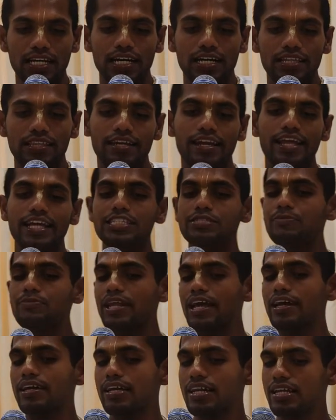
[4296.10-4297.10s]
The next
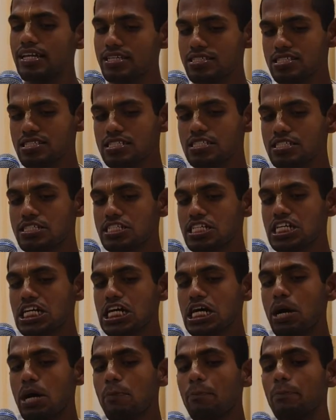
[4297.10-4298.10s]
miracle is
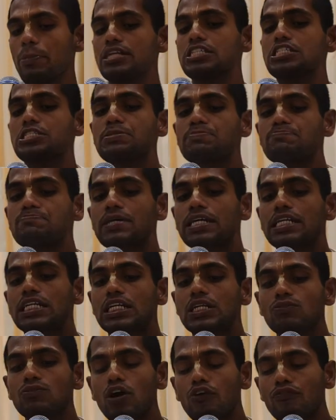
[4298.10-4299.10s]

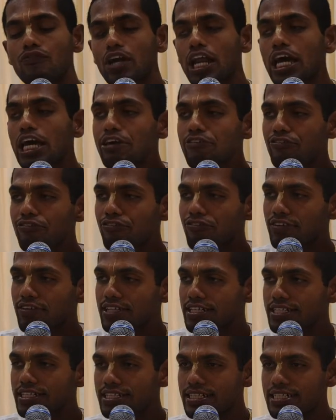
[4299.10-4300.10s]
perspective of life
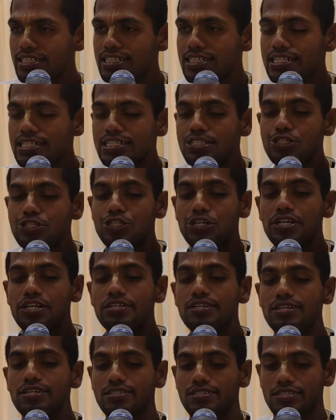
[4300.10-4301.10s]

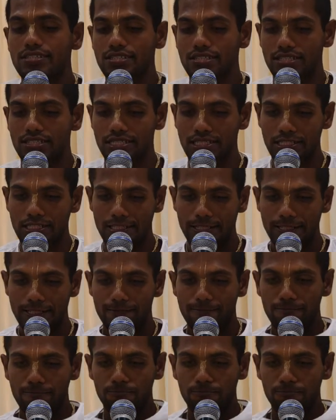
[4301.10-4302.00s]
changes.